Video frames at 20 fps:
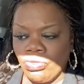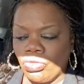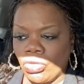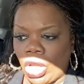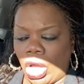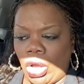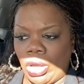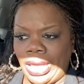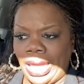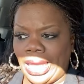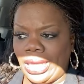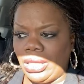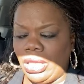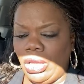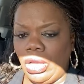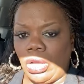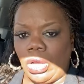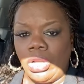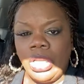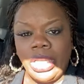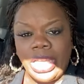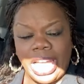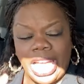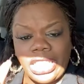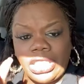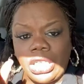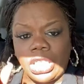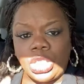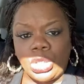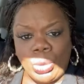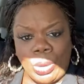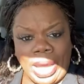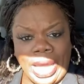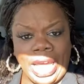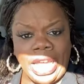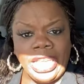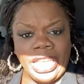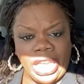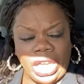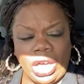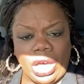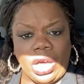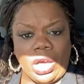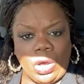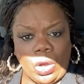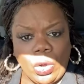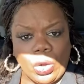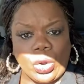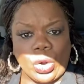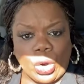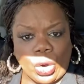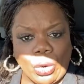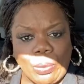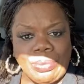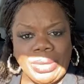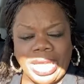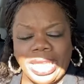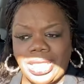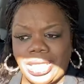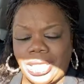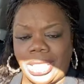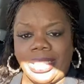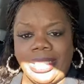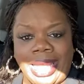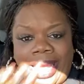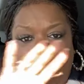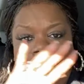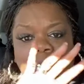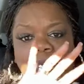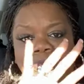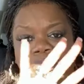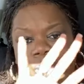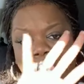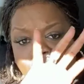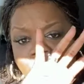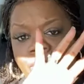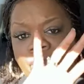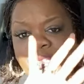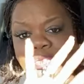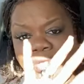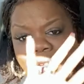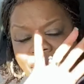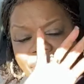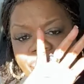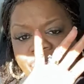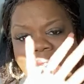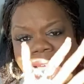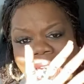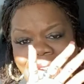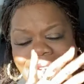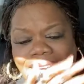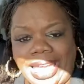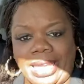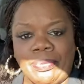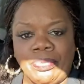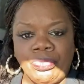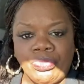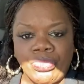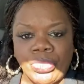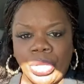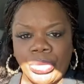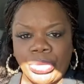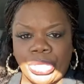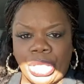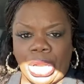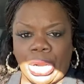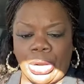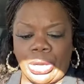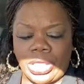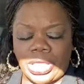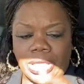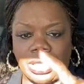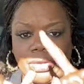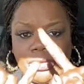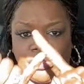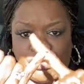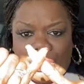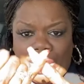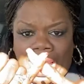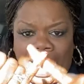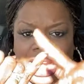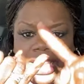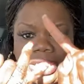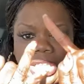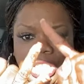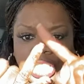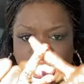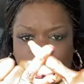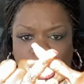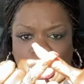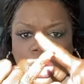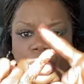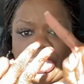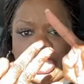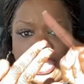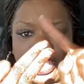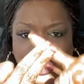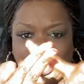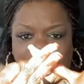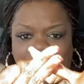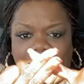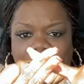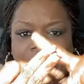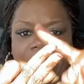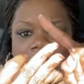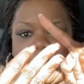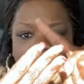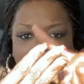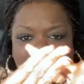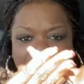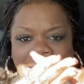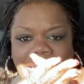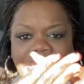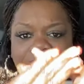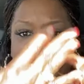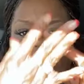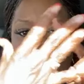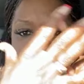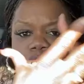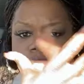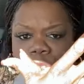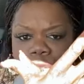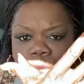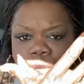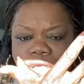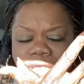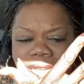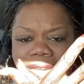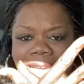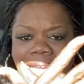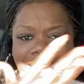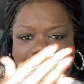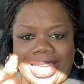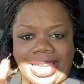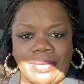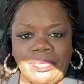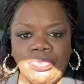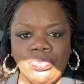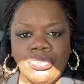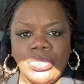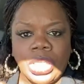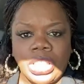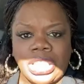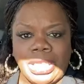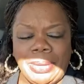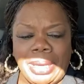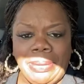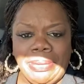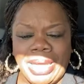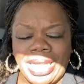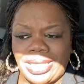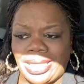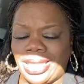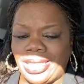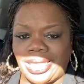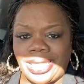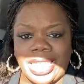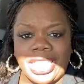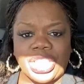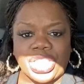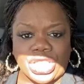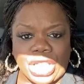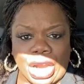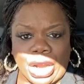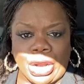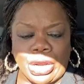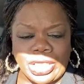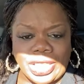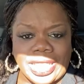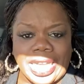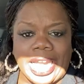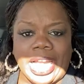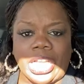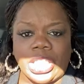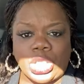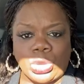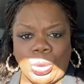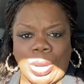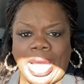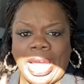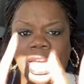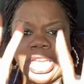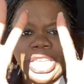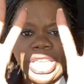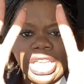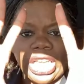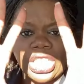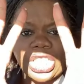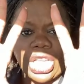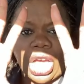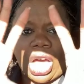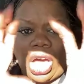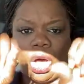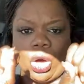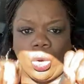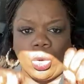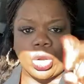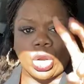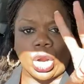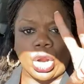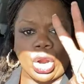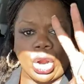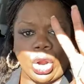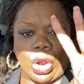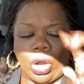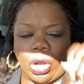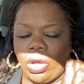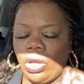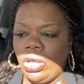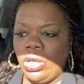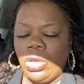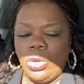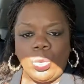Okay, look, it's a 12-year-old girl missing now on the 5th day. Thursday, Friday, Saturday, Sunday, Monday, Tuesday. She been missing since Thursday, a 12-year-old girl.